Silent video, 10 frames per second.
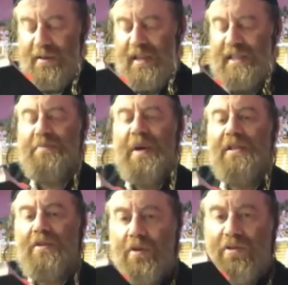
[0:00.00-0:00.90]
and
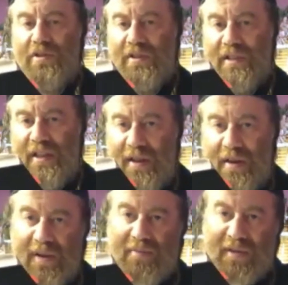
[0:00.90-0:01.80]
spelt also is not there.
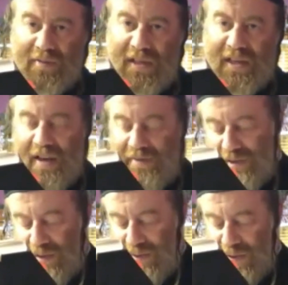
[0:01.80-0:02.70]
But we derive
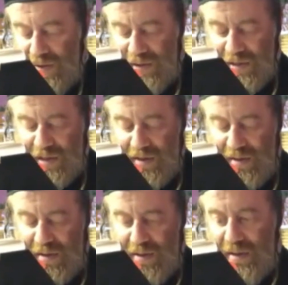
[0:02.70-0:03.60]
so because
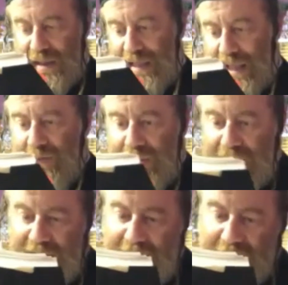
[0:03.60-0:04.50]
not
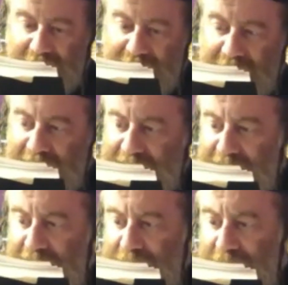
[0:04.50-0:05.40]
we, our rabbis
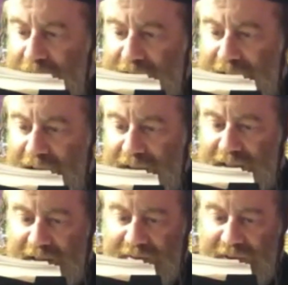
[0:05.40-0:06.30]
derive because
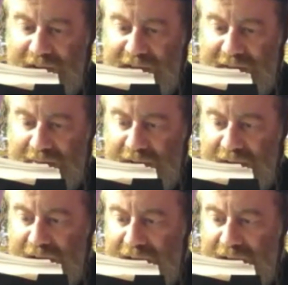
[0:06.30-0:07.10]
it's a very similar